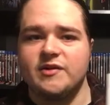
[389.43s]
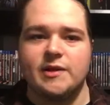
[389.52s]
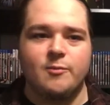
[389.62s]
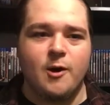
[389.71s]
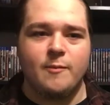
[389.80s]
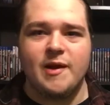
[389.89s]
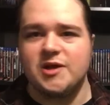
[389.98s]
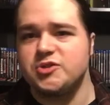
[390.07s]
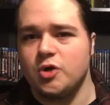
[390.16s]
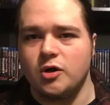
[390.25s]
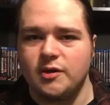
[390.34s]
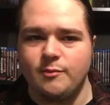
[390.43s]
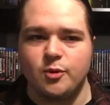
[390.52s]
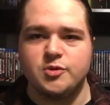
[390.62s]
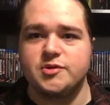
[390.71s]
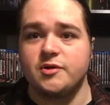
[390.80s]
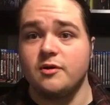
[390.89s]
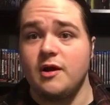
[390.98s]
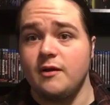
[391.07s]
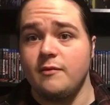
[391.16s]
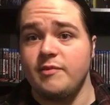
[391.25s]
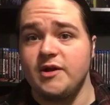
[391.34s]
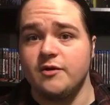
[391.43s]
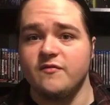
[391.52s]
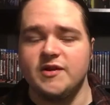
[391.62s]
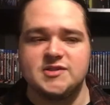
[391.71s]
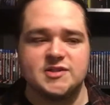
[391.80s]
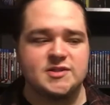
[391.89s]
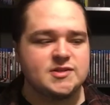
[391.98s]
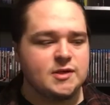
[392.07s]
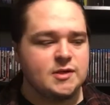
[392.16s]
they brought back Charlie Brewster and Peter Vincent,